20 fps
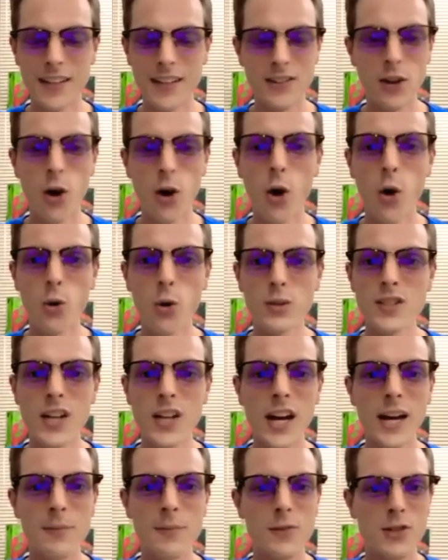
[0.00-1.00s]
time there's
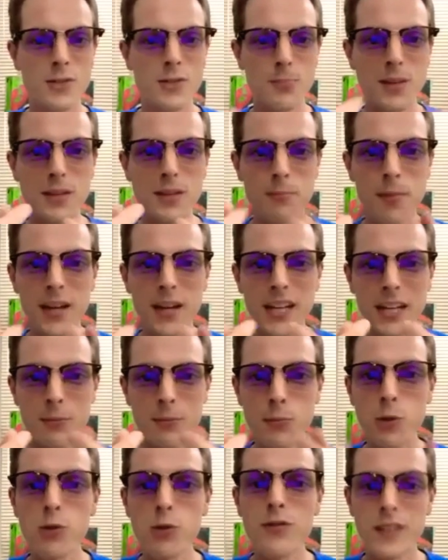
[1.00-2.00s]
been making
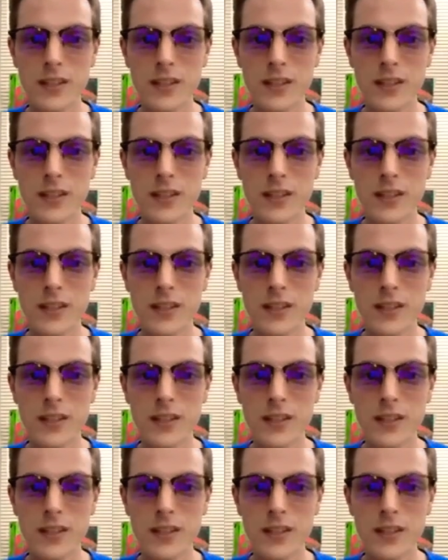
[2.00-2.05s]
movies,